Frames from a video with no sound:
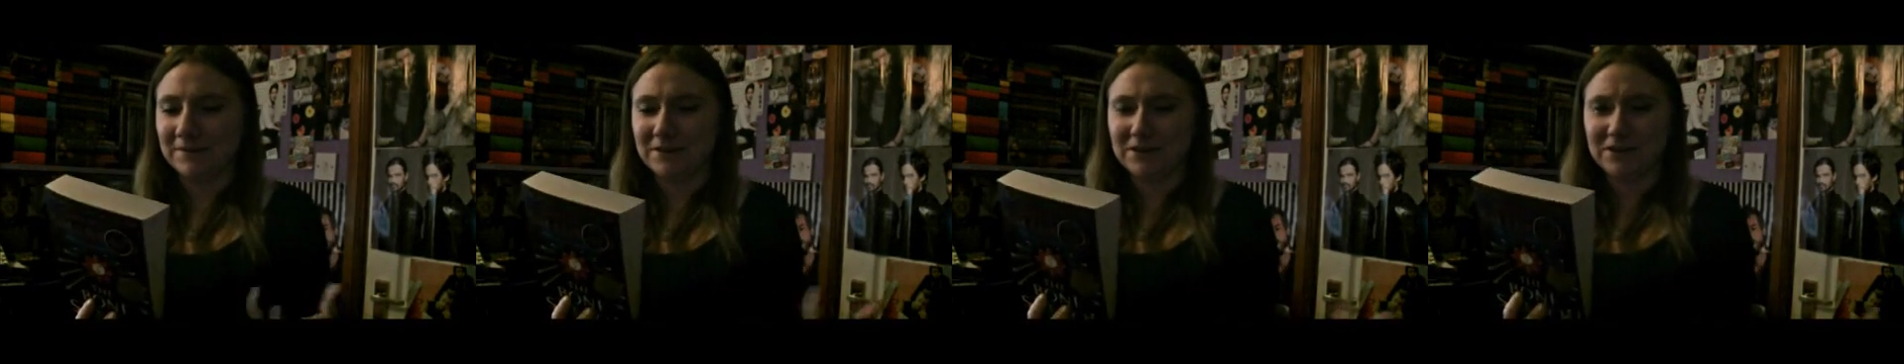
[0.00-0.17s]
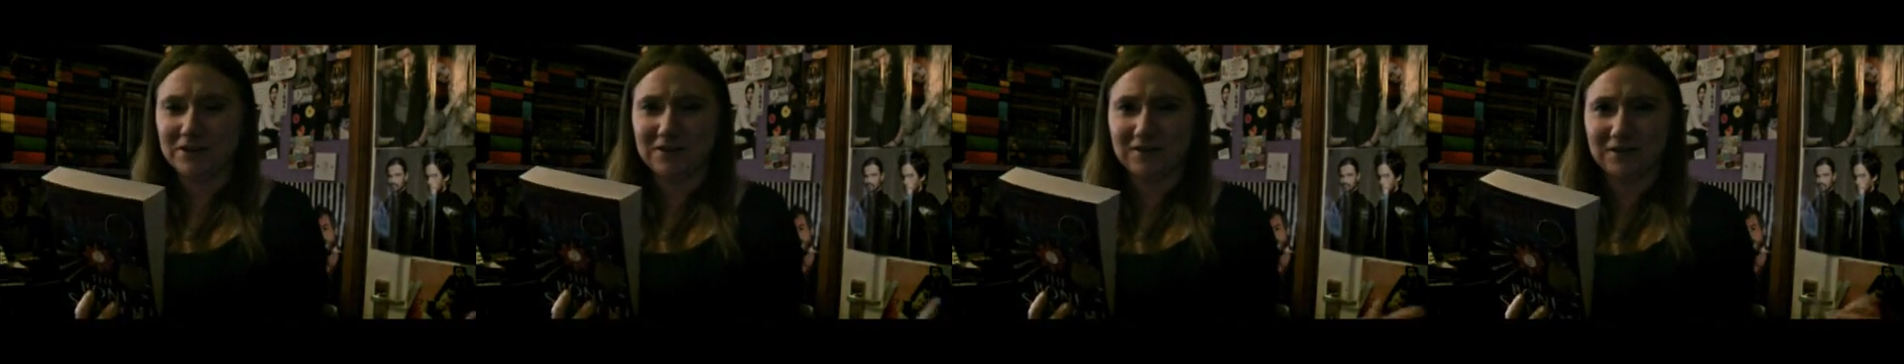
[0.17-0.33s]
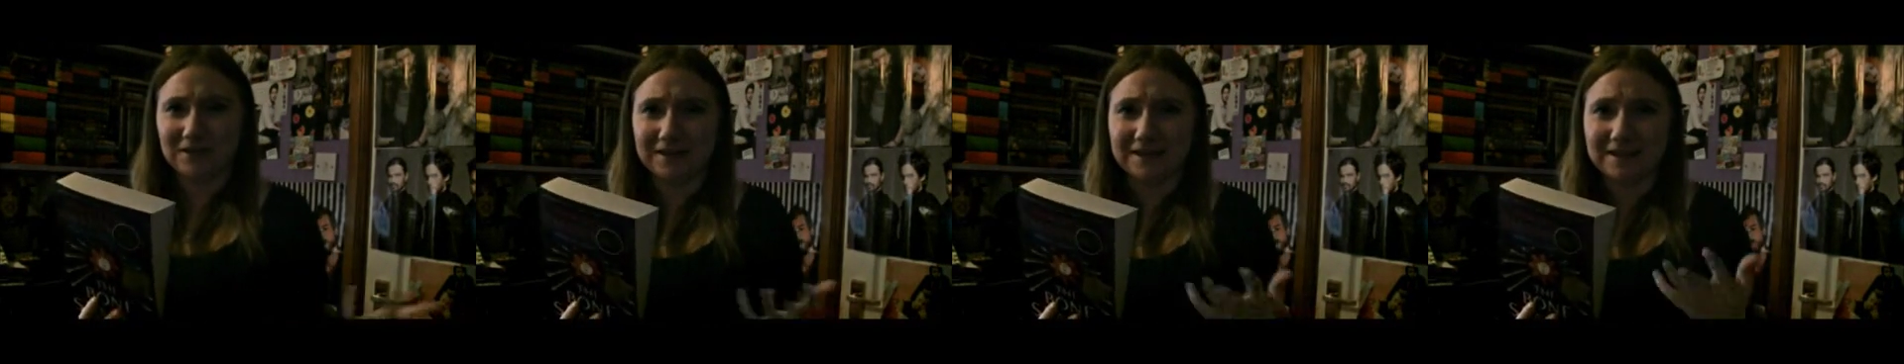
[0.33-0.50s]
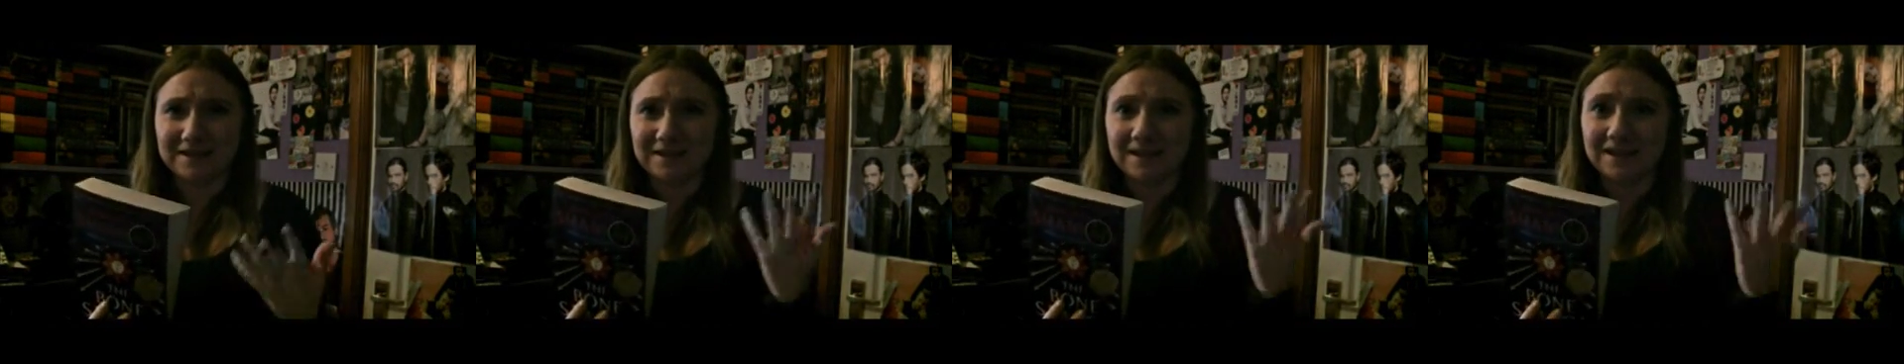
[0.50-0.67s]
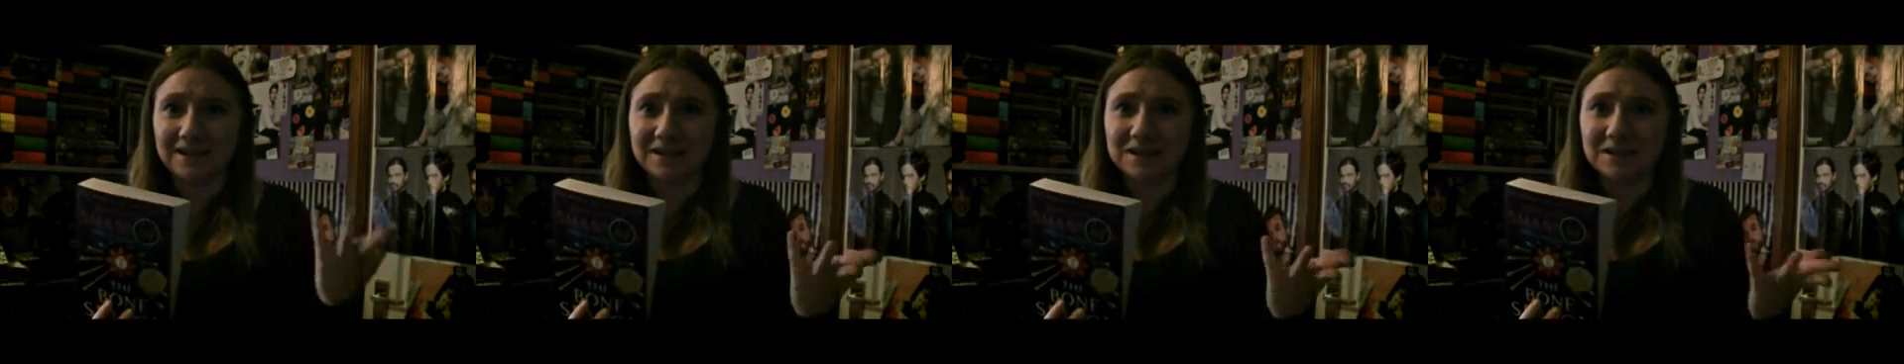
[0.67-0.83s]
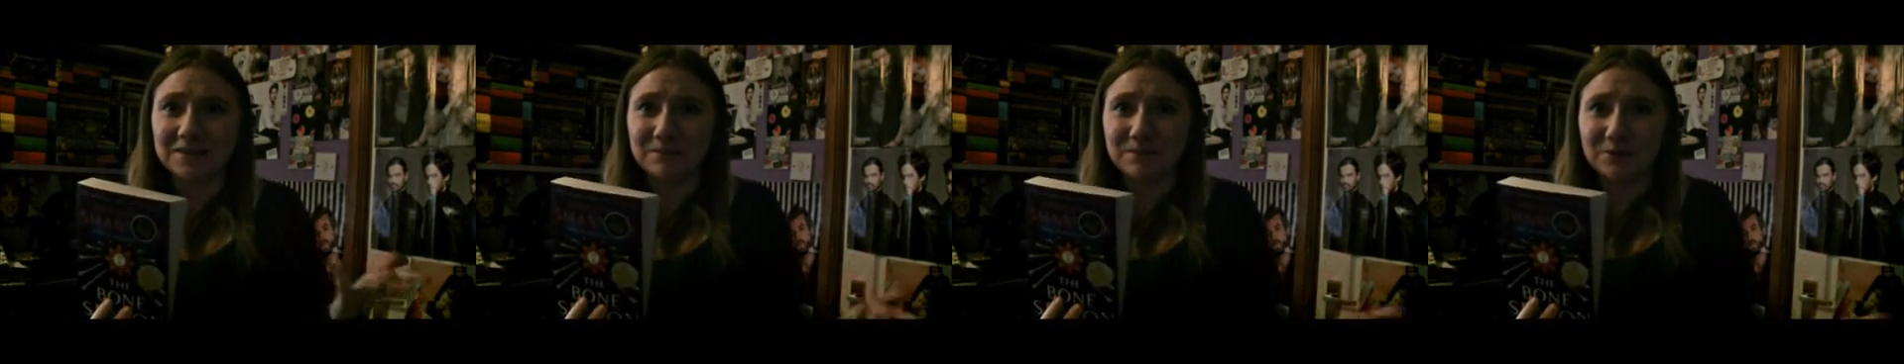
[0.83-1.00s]
she's got a
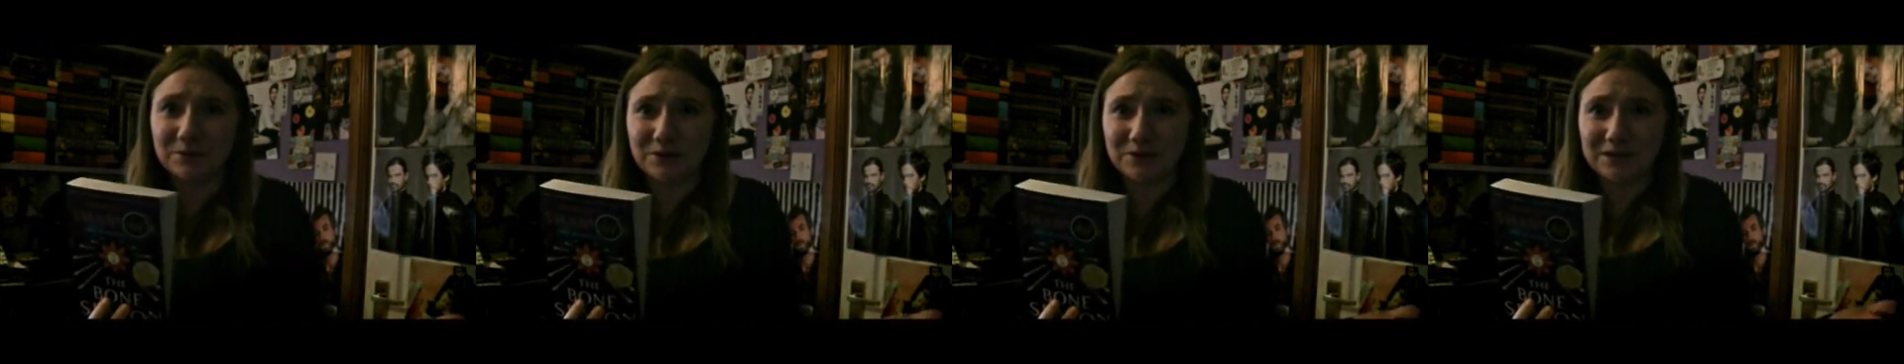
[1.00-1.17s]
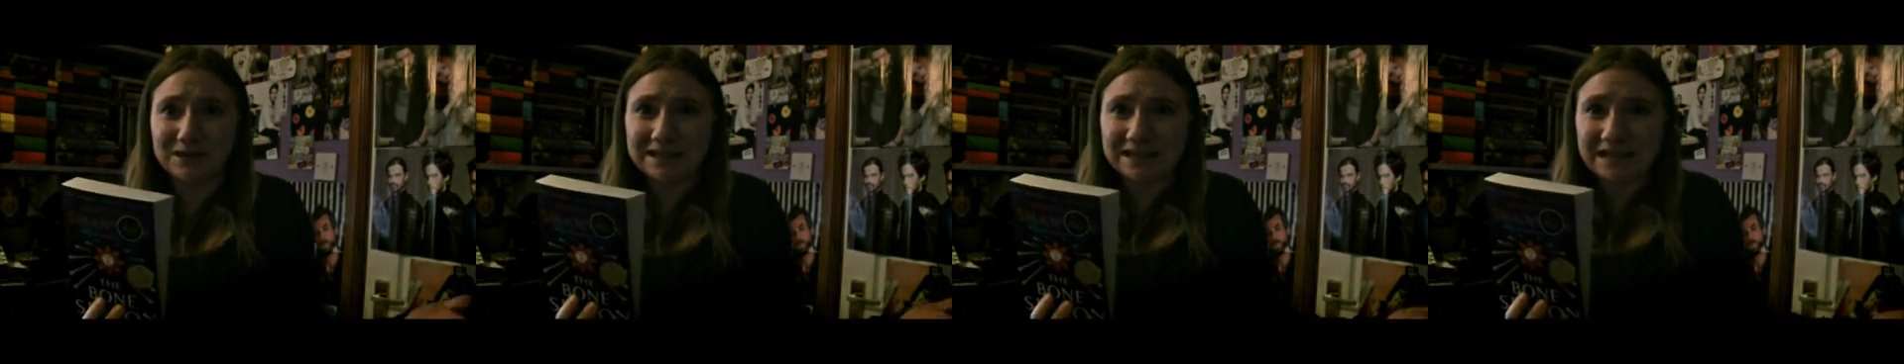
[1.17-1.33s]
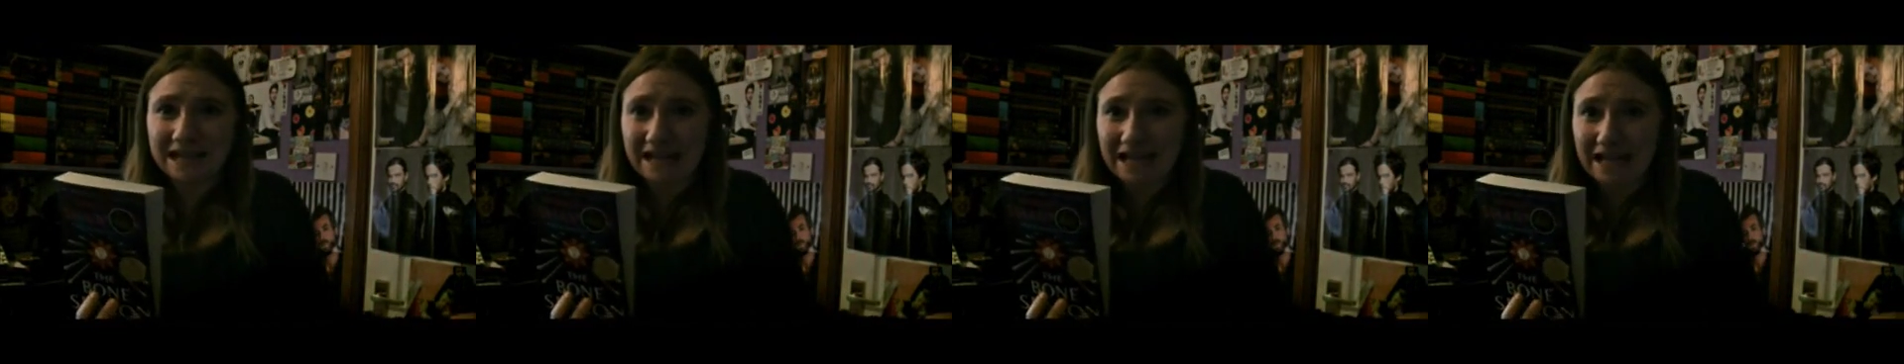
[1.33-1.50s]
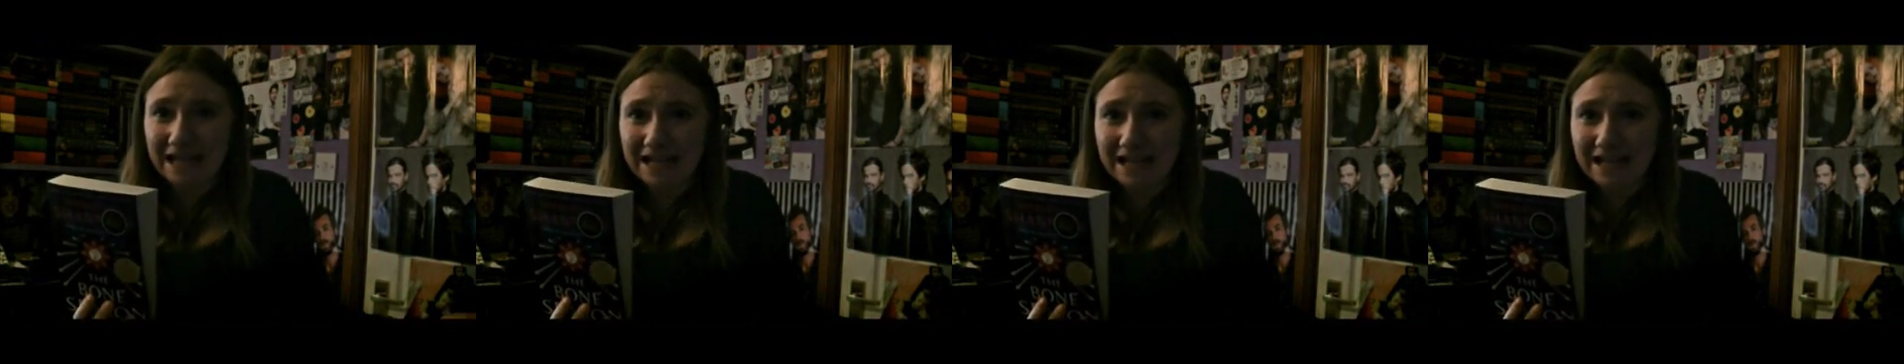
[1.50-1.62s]
6-book deal.